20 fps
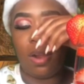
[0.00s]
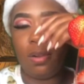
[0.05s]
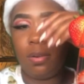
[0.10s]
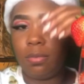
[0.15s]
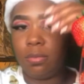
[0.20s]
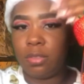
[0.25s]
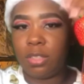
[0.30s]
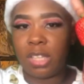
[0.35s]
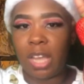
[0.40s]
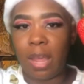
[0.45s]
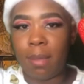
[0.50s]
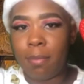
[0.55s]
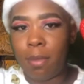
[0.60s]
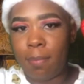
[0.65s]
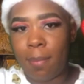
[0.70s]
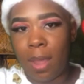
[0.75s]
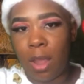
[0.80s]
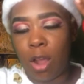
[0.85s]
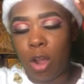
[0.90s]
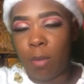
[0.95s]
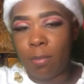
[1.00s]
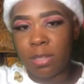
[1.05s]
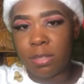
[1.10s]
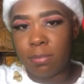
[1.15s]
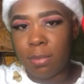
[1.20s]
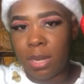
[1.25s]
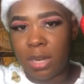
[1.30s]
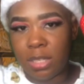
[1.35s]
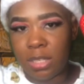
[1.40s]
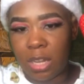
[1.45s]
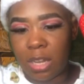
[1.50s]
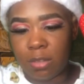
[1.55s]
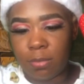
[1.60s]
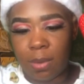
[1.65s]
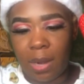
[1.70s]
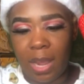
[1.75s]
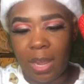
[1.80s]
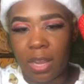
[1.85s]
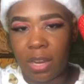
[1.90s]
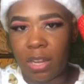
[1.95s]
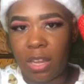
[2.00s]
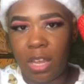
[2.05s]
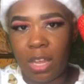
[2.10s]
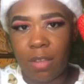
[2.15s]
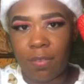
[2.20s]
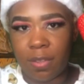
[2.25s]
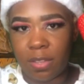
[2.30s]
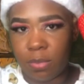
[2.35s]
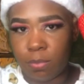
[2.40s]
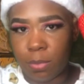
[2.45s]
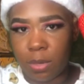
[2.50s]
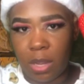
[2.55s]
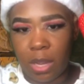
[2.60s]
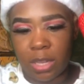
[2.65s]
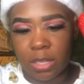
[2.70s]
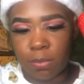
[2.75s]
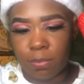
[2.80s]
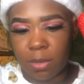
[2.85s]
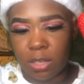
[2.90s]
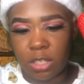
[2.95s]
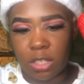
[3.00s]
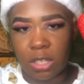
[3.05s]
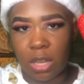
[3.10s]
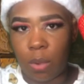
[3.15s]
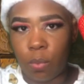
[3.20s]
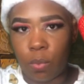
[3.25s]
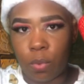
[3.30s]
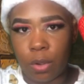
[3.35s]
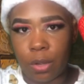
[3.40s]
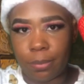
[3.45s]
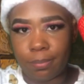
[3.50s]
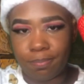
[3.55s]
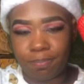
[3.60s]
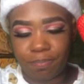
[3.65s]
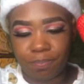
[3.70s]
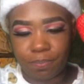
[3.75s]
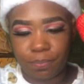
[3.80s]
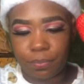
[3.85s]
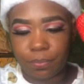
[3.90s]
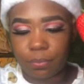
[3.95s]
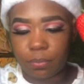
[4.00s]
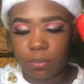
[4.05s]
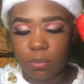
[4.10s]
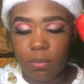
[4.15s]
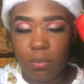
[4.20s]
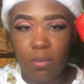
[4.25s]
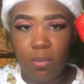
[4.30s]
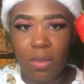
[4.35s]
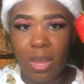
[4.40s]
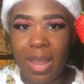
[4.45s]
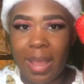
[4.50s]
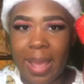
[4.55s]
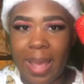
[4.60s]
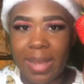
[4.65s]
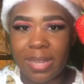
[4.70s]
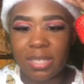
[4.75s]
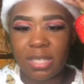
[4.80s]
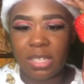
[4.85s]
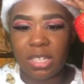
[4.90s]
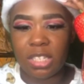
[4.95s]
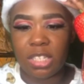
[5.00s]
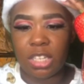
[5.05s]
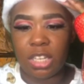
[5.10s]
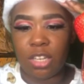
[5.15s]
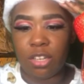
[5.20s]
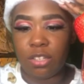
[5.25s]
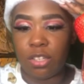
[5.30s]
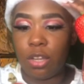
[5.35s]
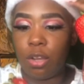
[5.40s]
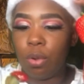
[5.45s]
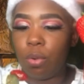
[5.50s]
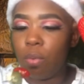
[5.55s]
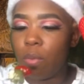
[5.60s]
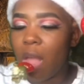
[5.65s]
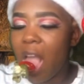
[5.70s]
take me back home as many times, but I can leave as much as I want at 16 years old.